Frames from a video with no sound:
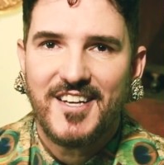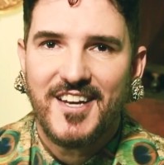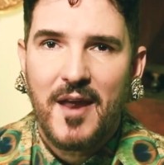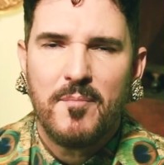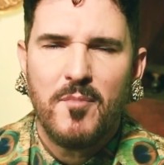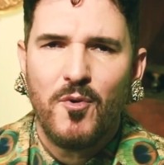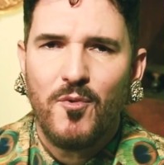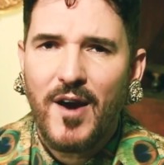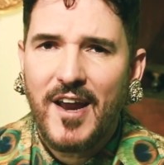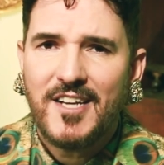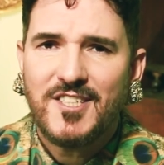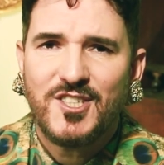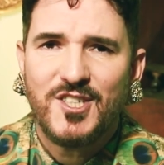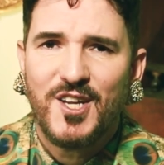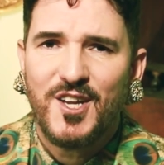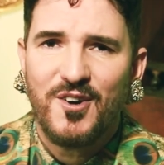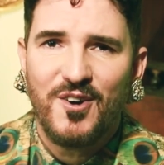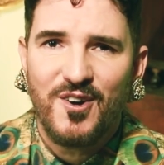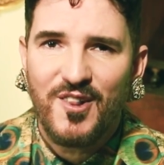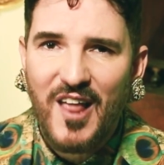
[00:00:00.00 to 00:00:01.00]
admiration
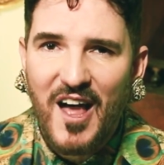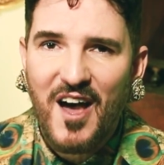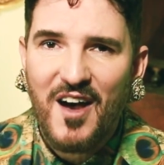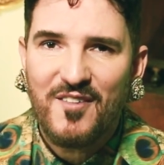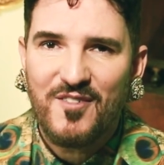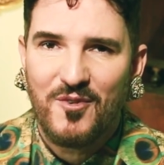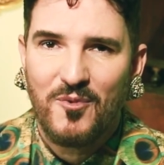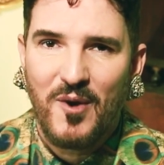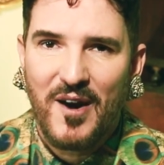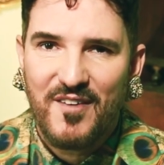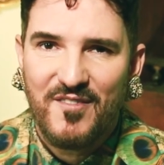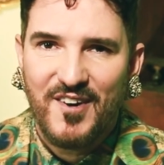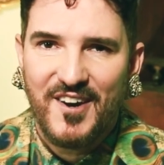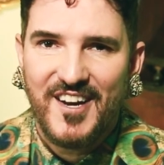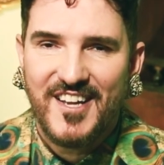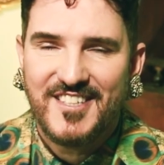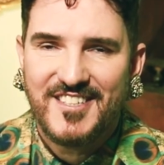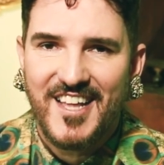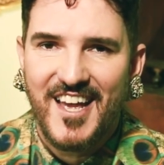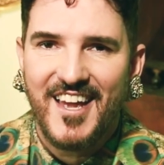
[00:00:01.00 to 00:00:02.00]
or love, or whatever
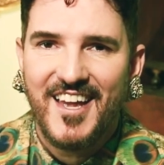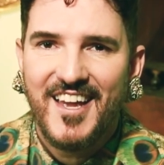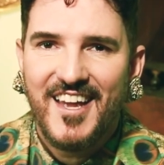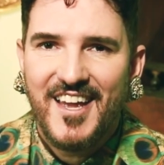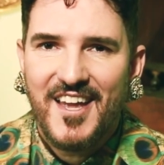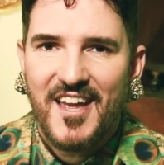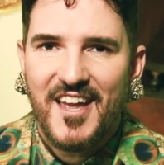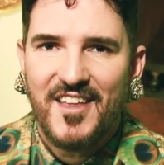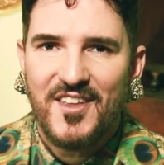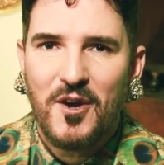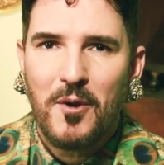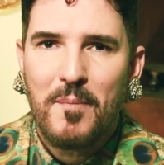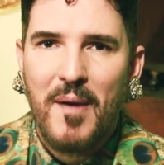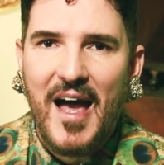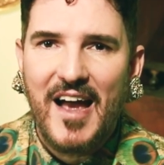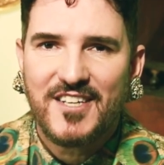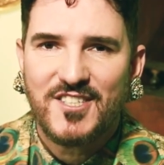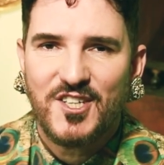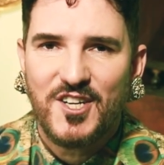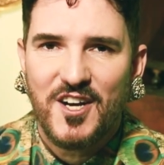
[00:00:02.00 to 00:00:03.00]
it is that you're
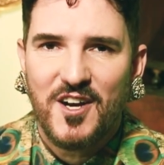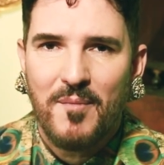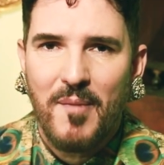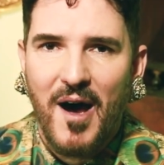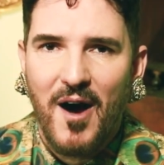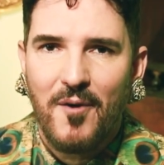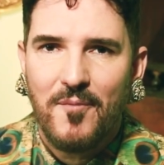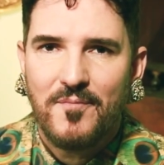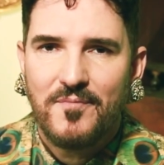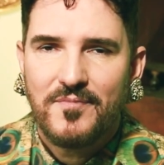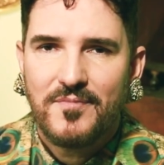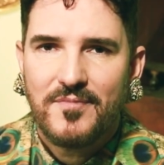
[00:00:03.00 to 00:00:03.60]
passionate about.